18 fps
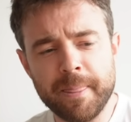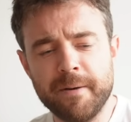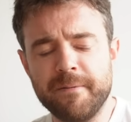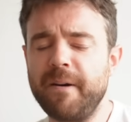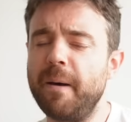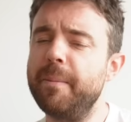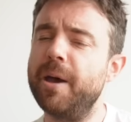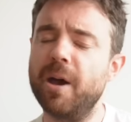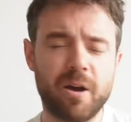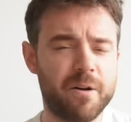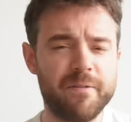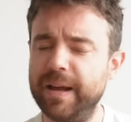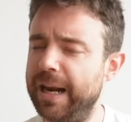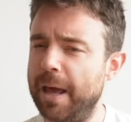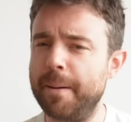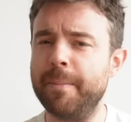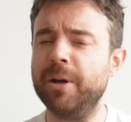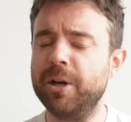Fabio
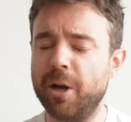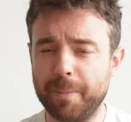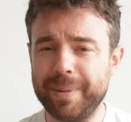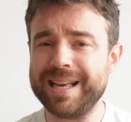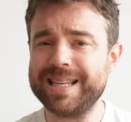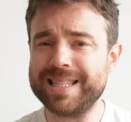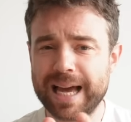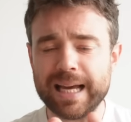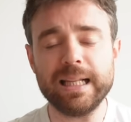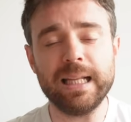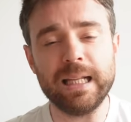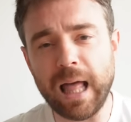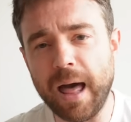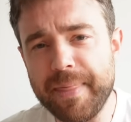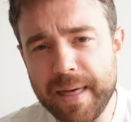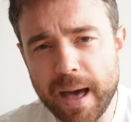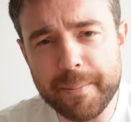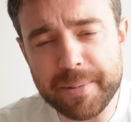Carvalho might not be exactly
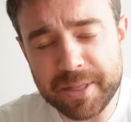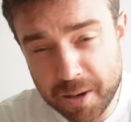like that,